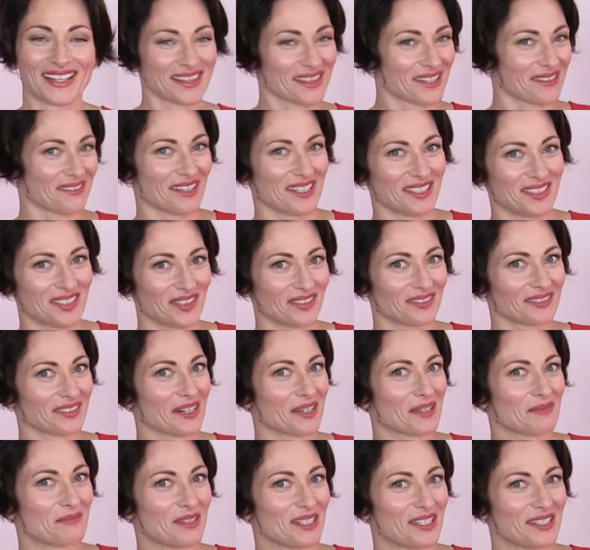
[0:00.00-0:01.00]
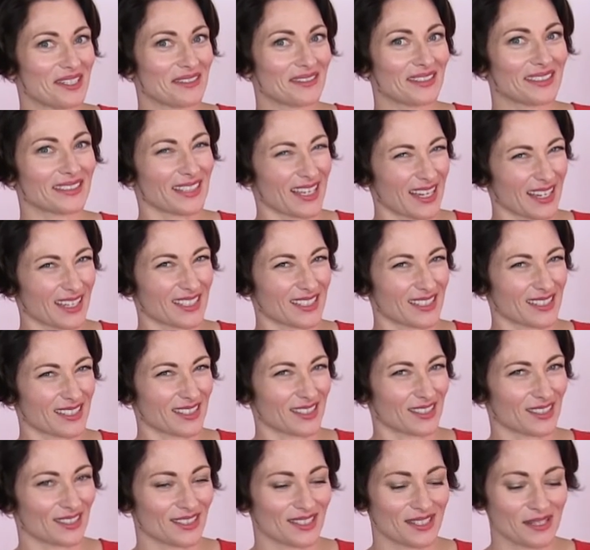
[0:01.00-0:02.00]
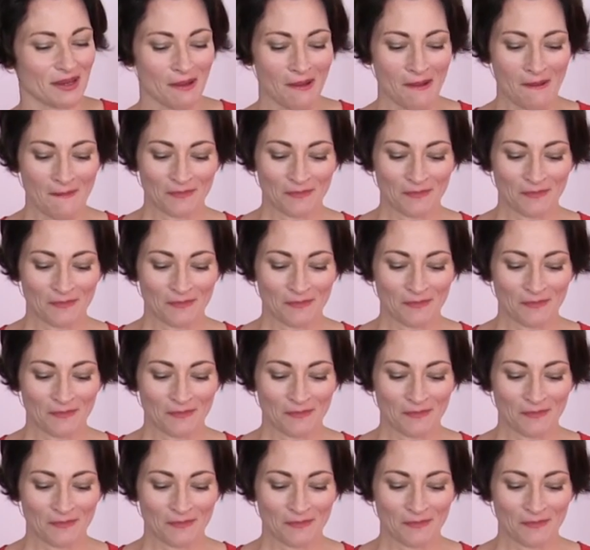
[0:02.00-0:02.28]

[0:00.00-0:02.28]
though I don't recommend doing that because it hurts.